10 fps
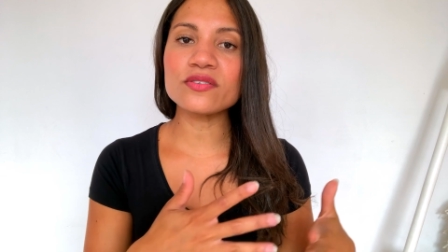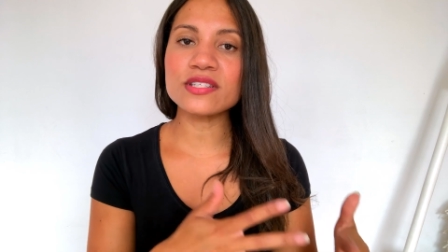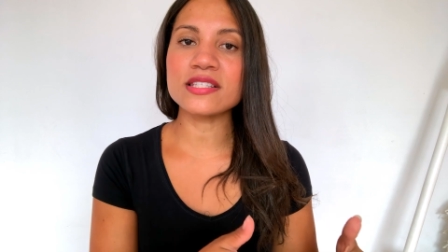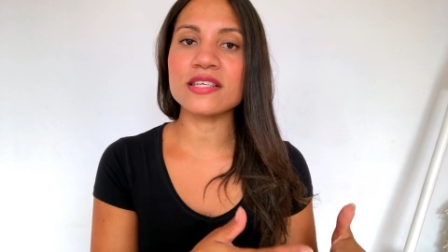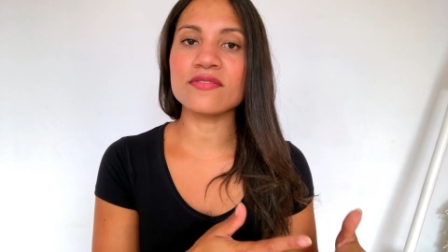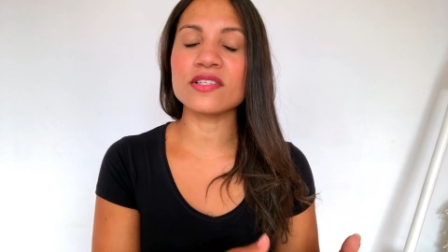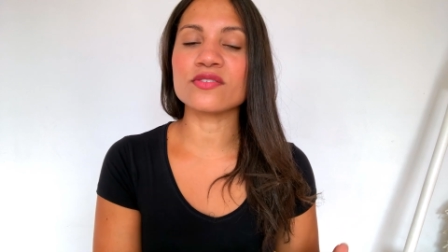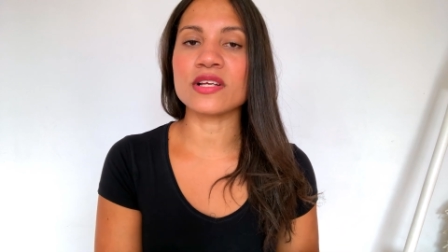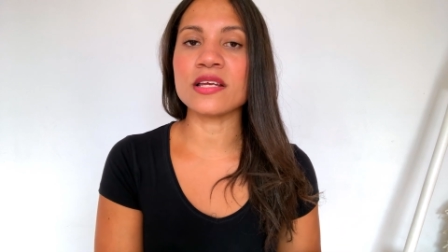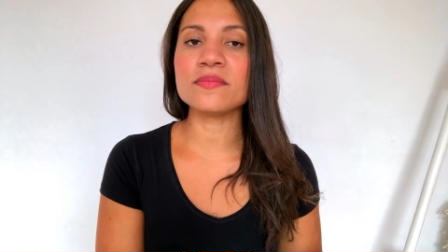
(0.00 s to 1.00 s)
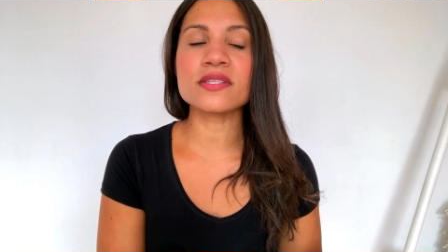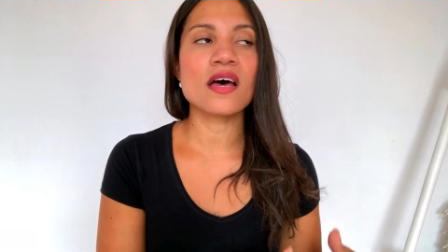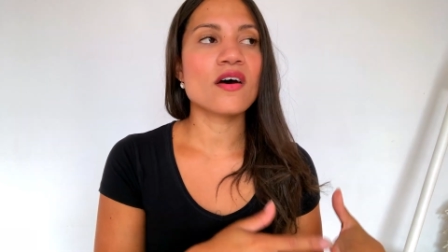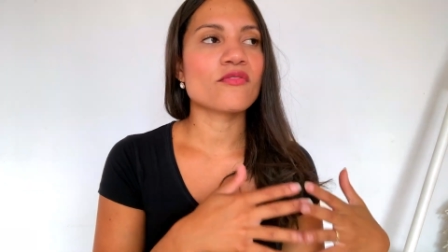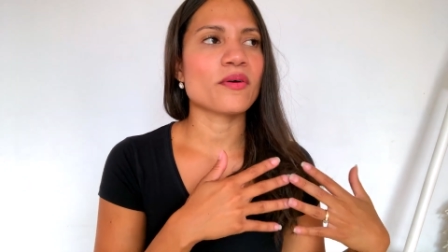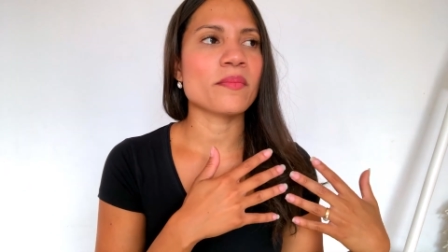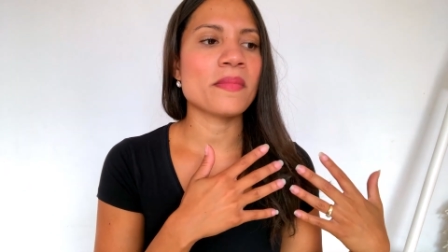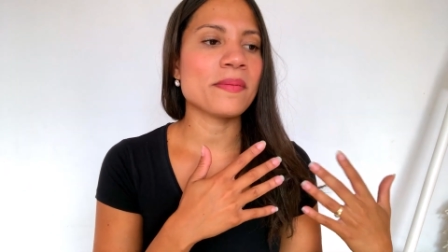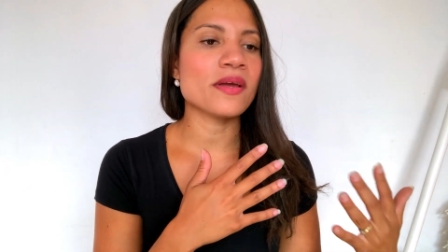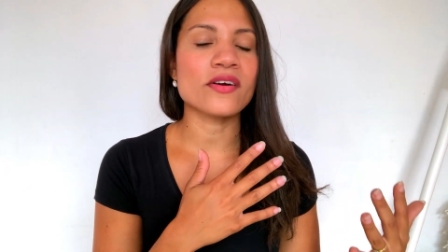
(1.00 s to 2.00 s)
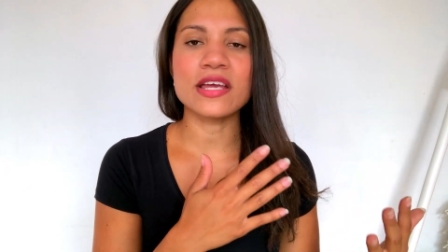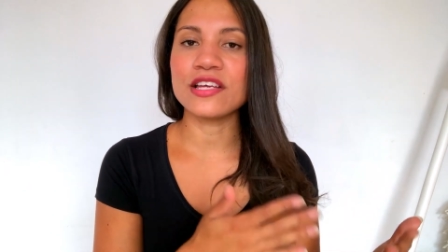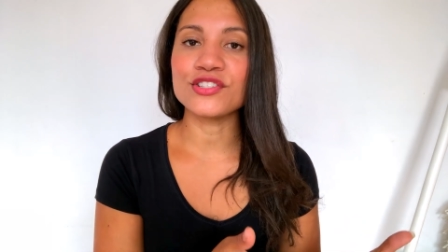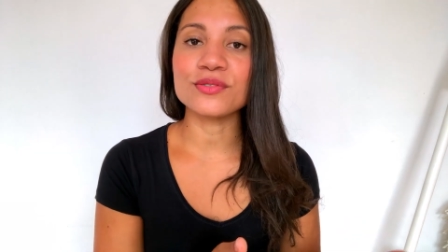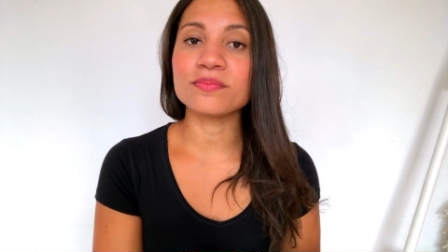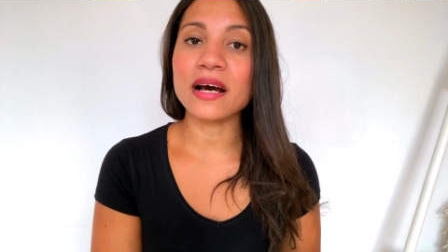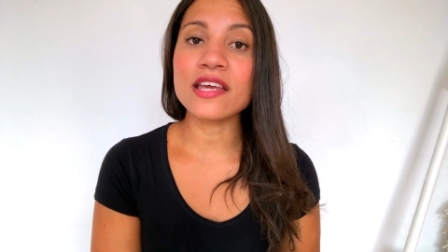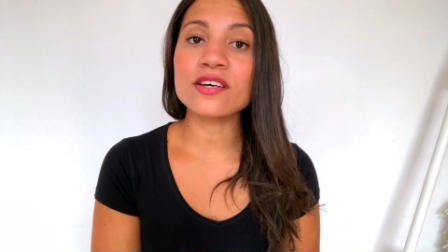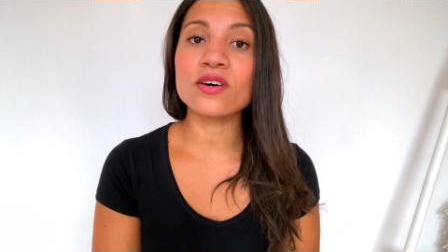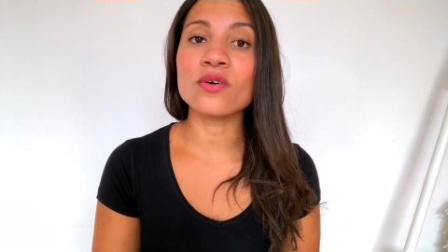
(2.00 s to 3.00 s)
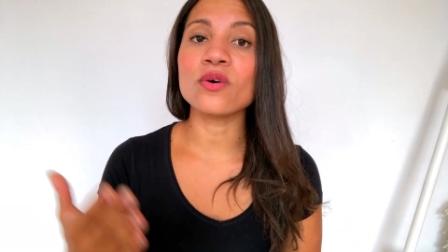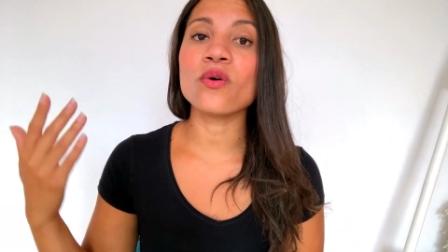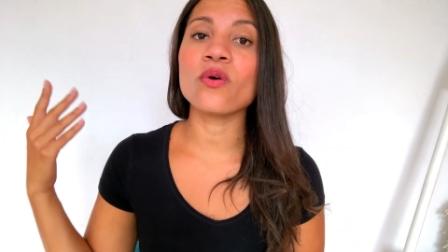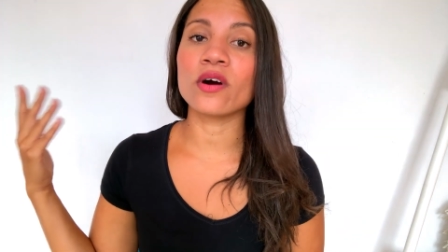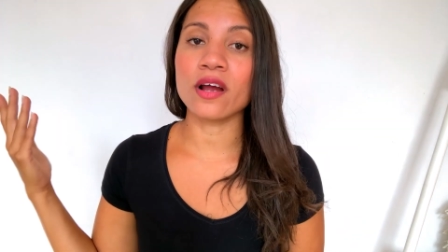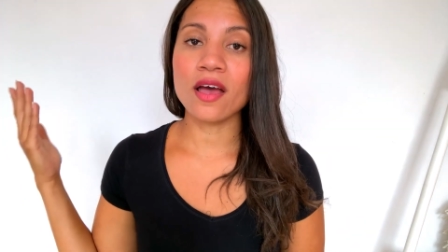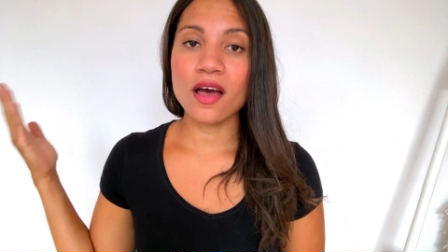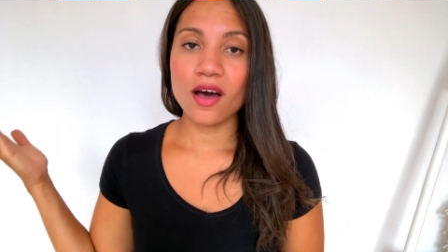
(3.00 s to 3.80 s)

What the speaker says: you're receiving dreams from maybe Archangel Michael, or